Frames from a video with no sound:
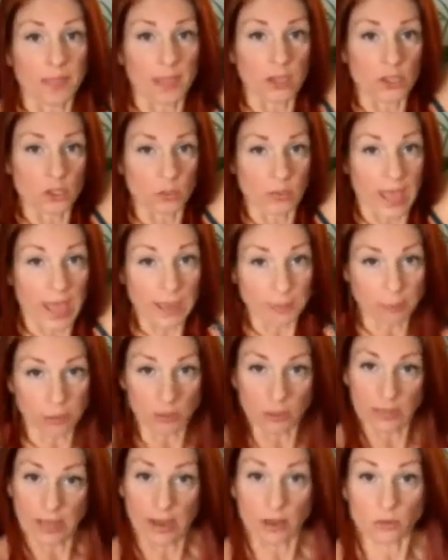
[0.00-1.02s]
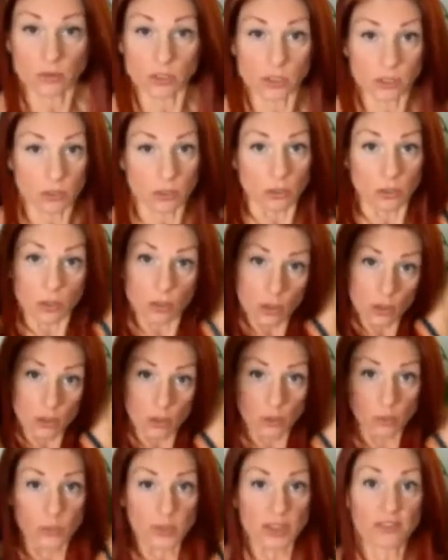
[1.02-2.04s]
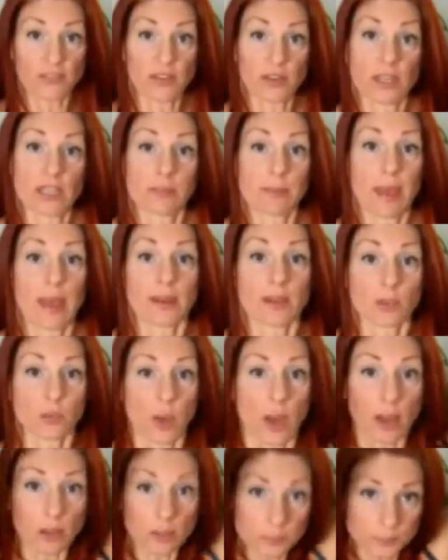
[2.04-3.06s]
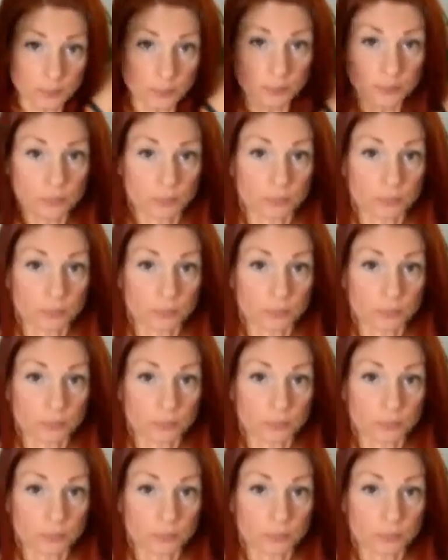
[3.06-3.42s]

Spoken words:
and do lat pull downs with the fitness band as well,